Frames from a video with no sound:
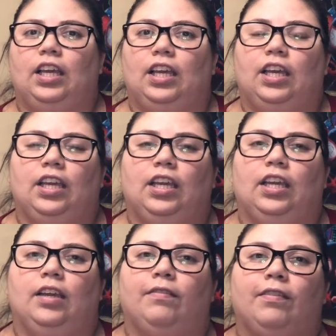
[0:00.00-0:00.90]

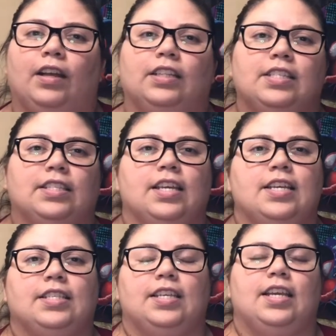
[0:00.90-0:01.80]
he finally
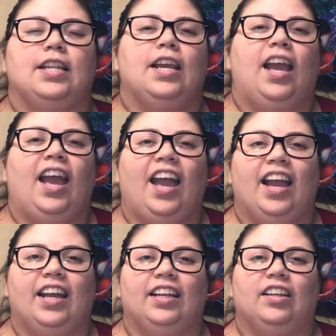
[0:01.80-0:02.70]
slays it,
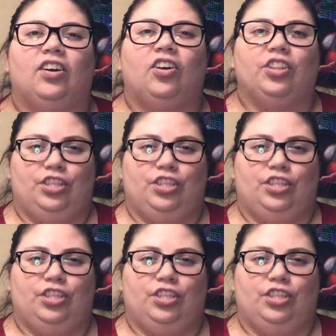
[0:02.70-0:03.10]
and all